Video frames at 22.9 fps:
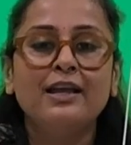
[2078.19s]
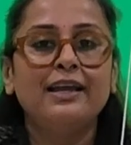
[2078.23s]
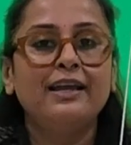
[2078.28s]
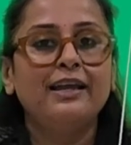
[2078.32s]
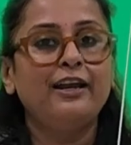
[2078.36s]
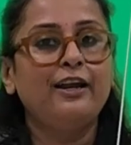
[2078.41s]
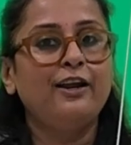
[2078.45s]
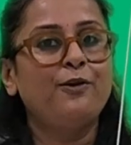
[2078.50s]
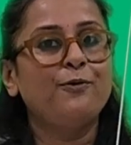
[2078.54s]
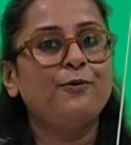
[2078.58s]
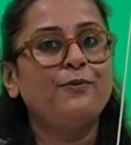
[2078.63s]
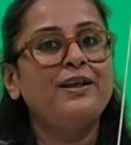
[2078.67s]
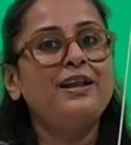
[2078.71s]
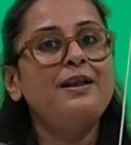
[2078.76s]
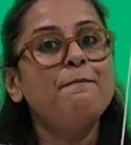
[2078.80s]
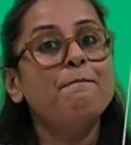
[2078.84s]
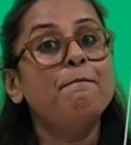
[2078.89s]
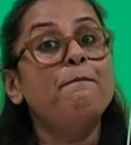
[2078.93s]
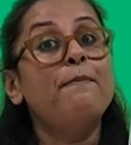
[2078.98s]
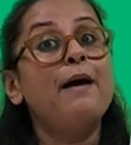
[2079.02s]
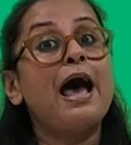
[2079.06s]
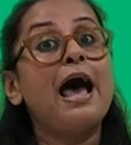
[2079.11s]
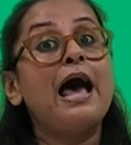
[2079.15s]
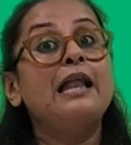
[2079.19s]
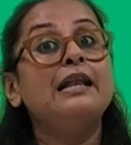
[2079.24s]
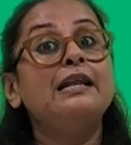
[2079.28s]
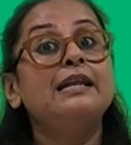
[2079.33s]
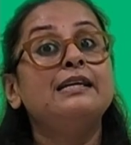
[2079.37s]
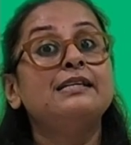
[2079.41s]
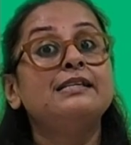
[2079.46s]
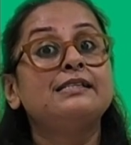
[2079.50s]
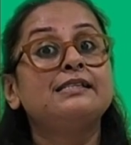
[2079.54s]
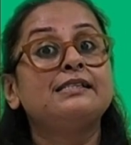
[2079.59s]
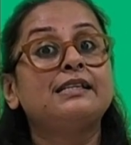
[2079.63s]
it will
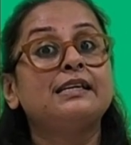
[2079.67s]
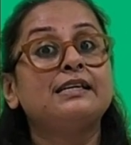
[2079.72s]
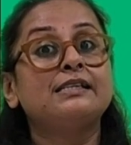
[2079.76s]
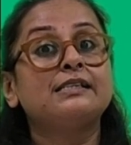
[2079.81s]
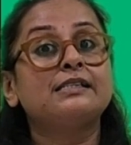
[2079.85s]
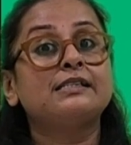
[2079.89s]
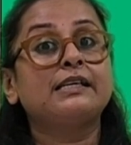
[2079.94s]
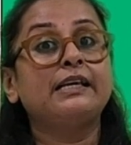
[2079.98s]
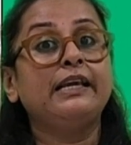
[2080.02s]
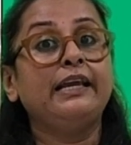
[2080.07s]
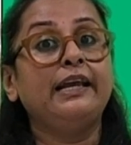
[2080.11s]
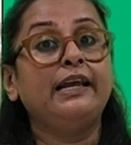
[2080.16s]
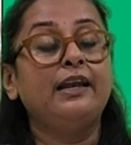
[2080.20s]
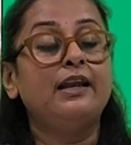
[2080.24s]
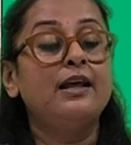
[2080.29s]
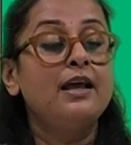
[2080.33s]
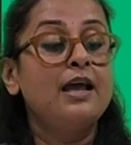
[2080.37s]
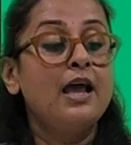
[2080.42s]
balance the scale.